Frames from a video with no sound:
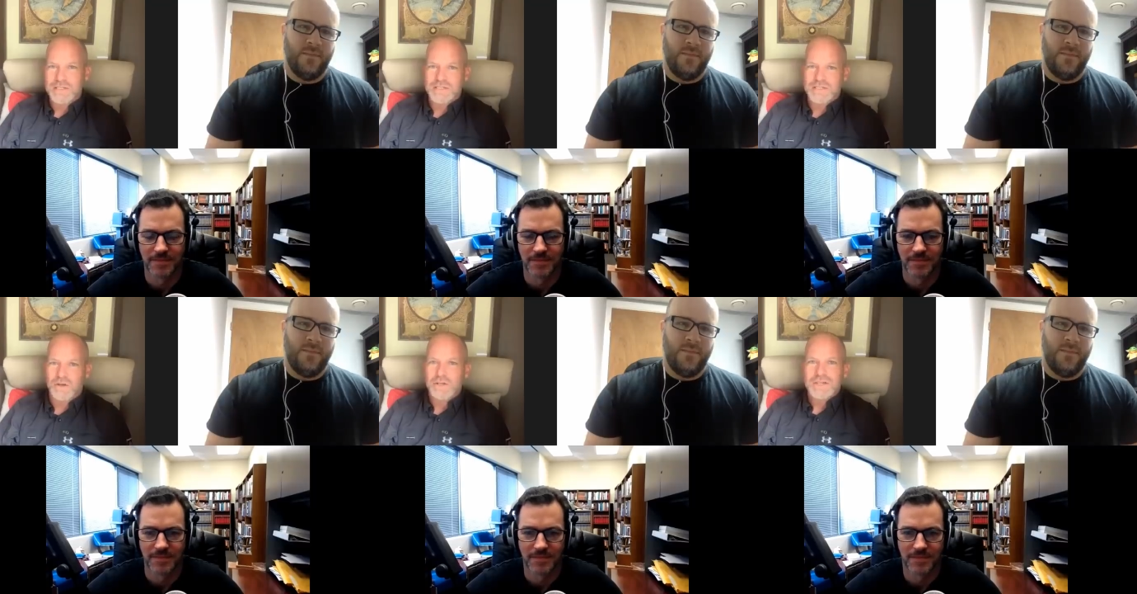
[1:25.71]
Speaker 1: And
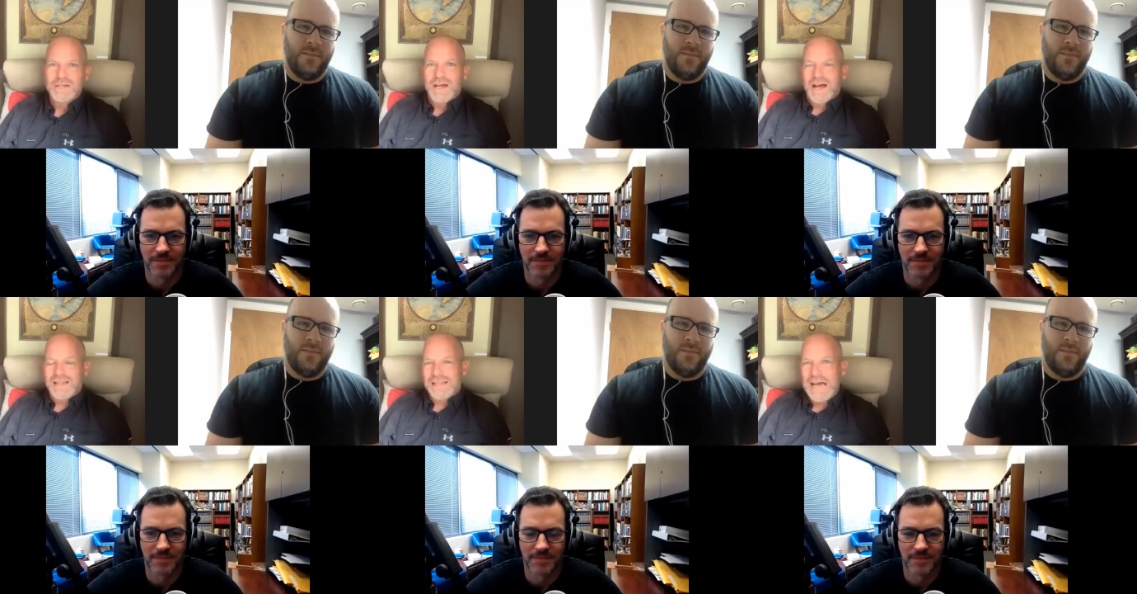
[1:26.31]
so
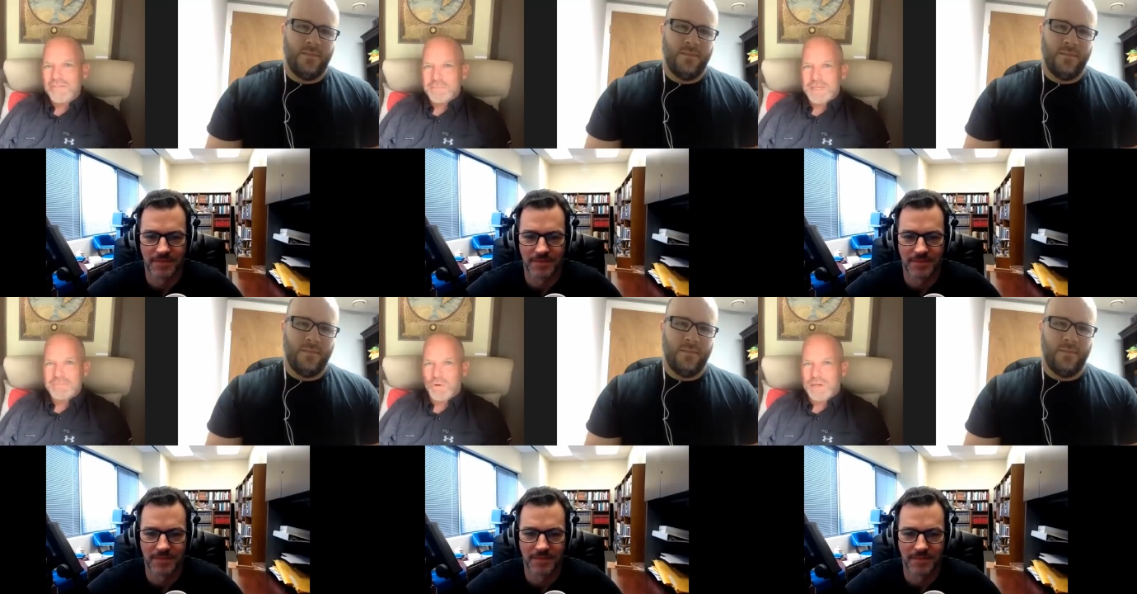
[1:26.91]
a lot of
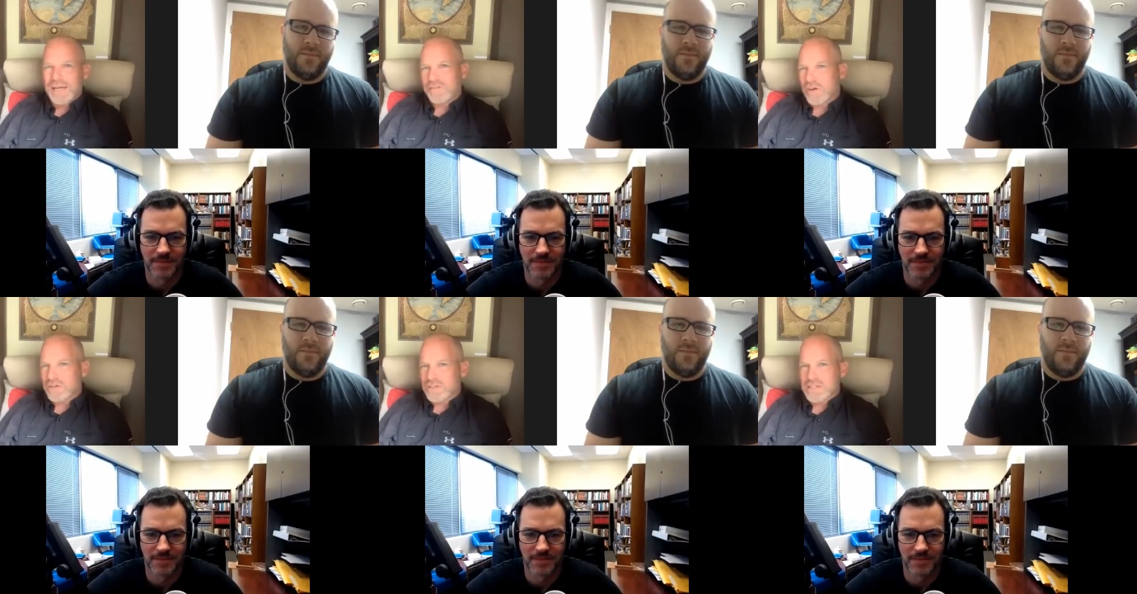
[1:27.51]
people kind of
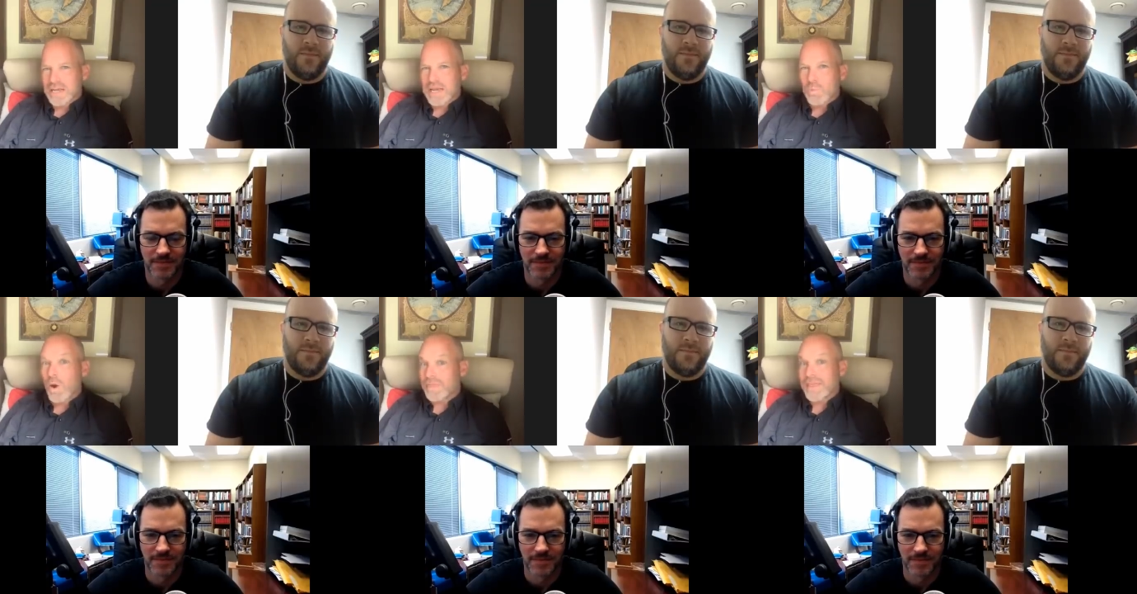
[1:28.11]
understand
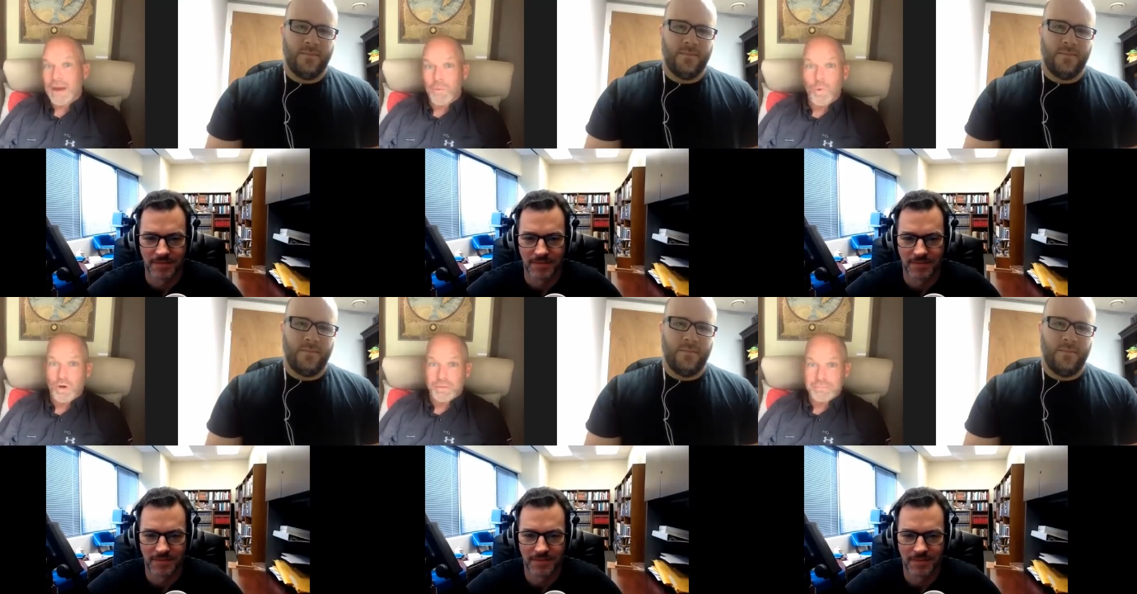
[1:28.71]
what that
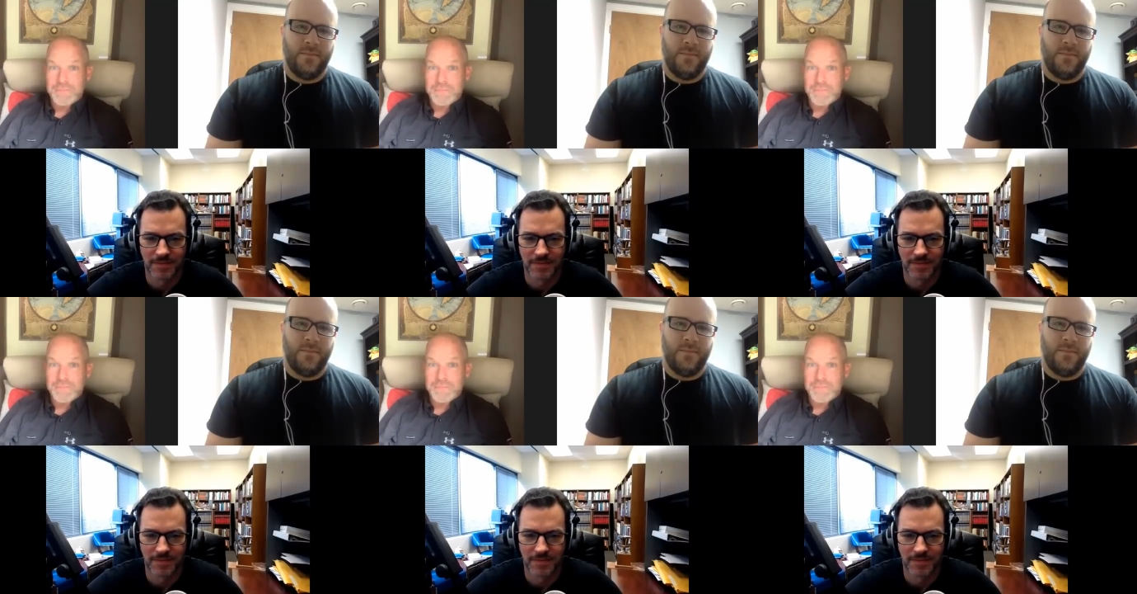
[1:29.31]
word